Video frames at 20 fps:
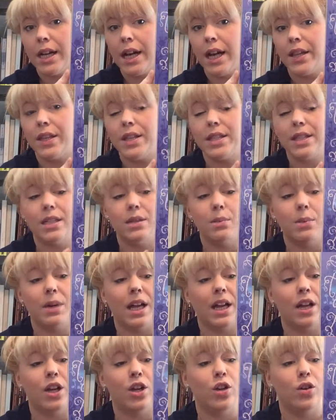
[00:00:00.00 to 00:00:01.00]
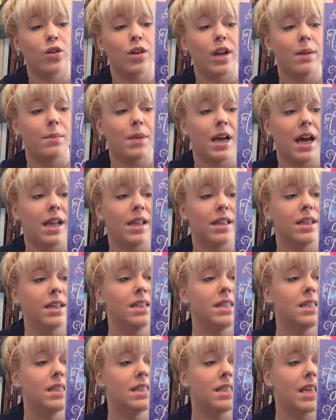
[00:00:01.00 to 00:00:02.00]
And this is about a girl named
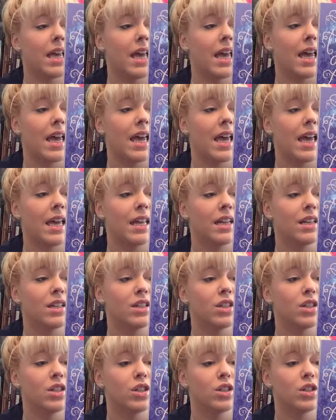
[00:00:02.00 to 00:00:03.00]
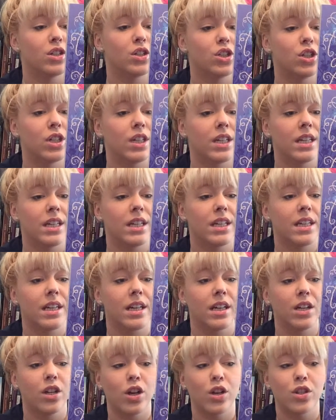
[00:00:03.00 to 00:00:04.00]
Alice, and
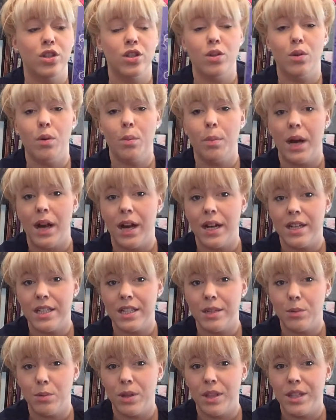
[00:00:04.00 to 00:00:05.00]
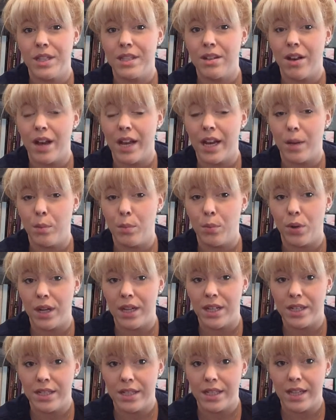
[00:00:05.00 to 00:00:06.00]
she goes to a party with this guy named
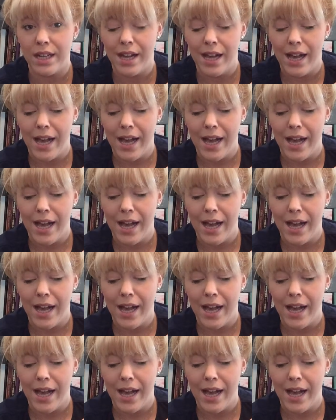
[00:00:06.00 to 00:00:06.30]
Brandon,